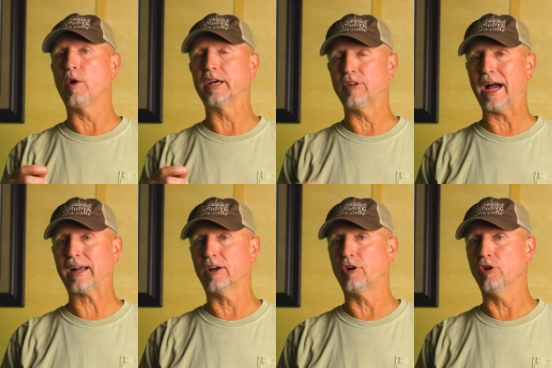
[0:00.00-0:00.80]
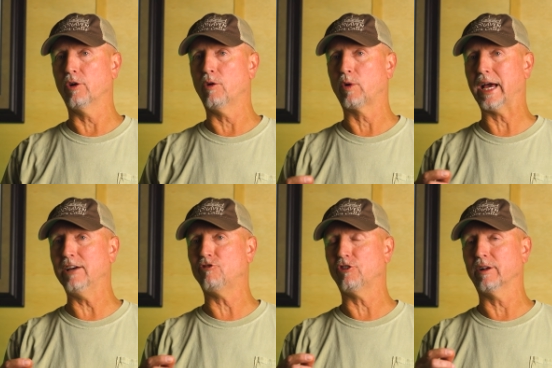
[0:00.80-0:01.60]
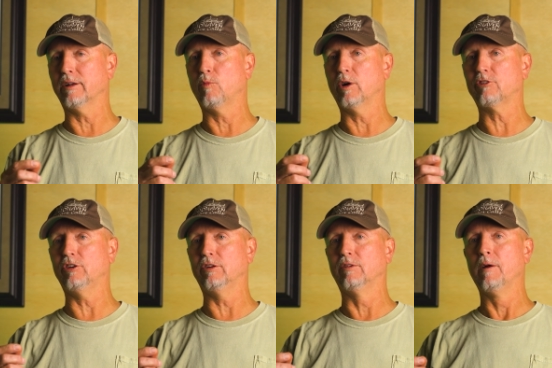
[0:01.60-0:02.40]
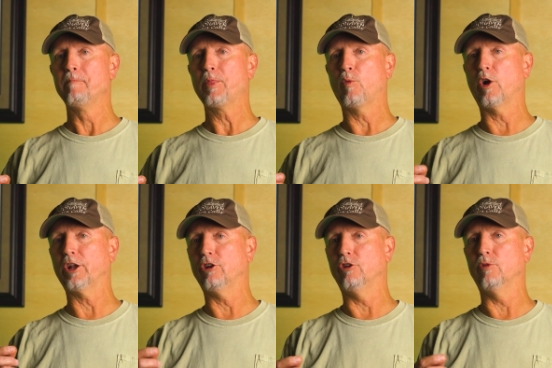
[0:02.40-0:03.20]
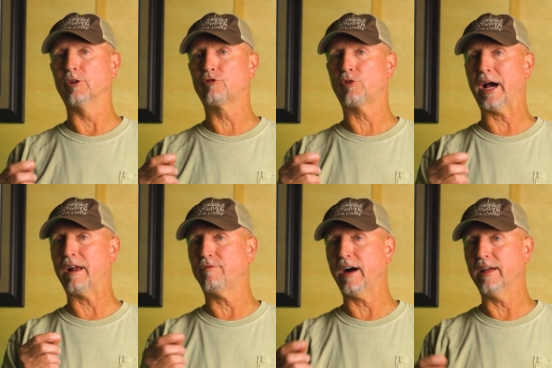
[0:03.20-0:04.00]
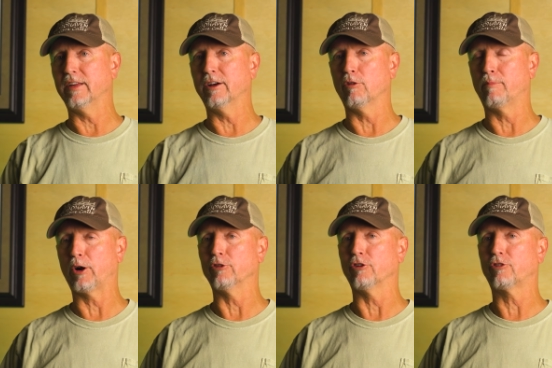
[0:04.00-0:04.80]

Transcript: exactly her location. And what she's wanting to do is try to find the other birds. They're